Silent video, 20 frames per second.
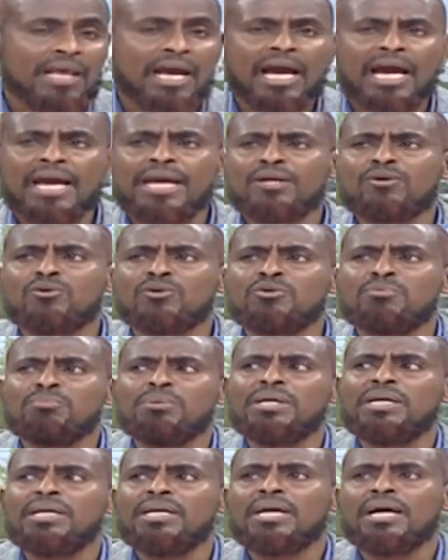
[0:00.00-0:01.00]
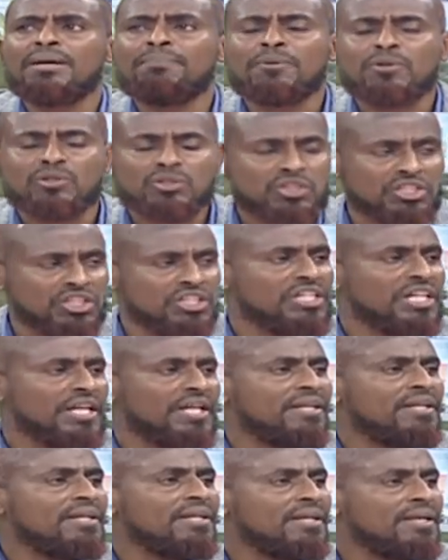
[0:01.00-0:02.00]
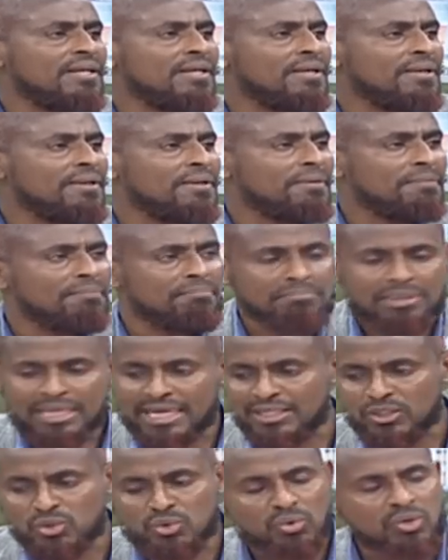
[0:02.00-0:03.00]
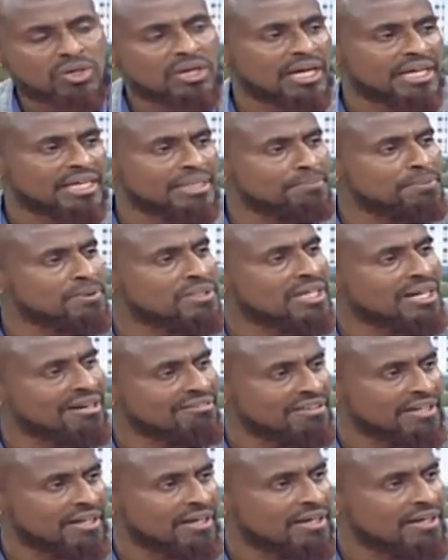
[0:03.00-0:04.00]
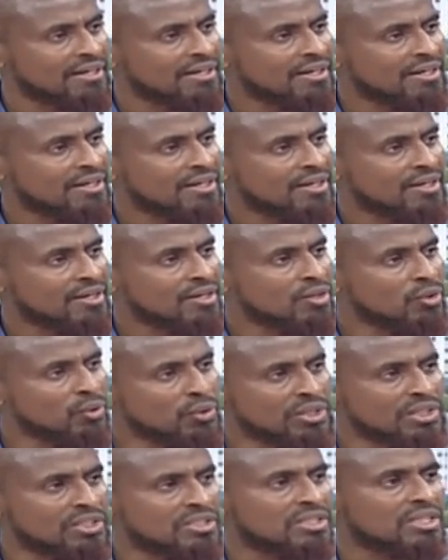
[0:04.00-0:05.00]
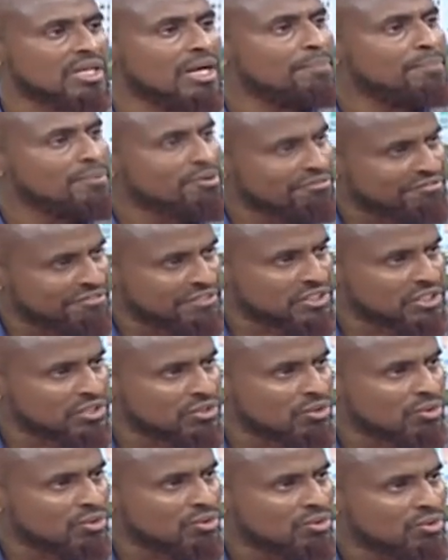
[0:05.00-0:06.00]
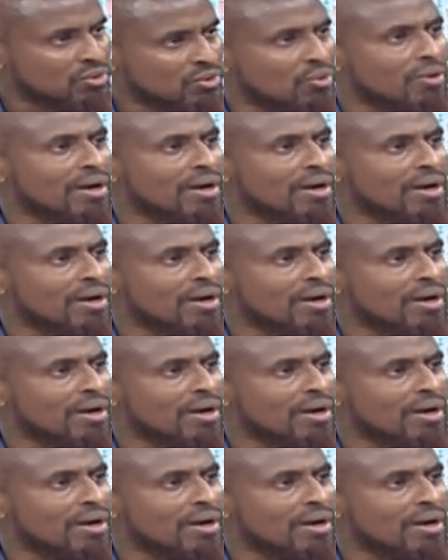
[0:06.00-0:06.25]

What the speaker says: I could be a politician, but I took a deputy governor who is a professional, who